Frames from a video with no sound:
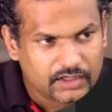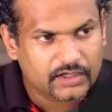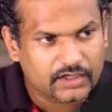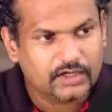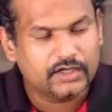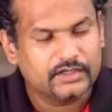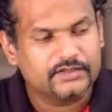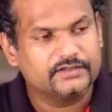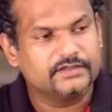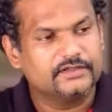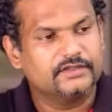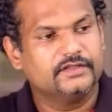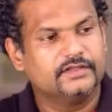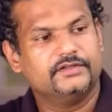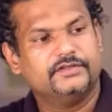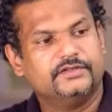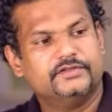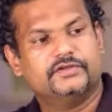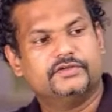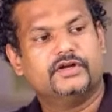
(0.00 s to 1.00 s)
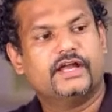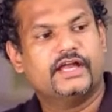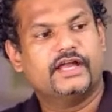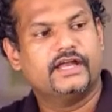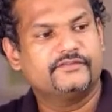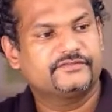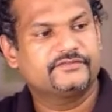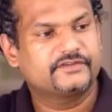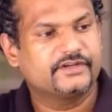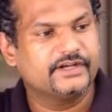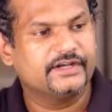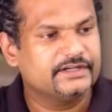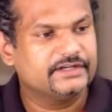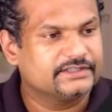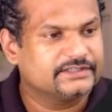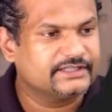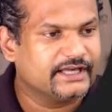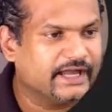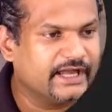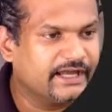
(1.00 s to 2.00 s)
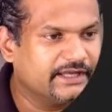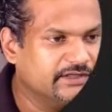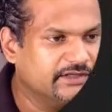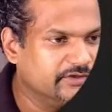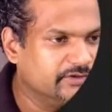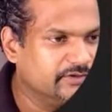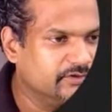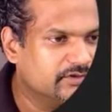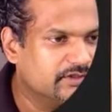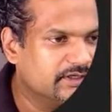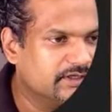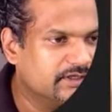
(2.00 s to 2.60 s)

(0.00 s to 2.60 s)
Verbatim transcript: uh, you know, I have created a tag here. You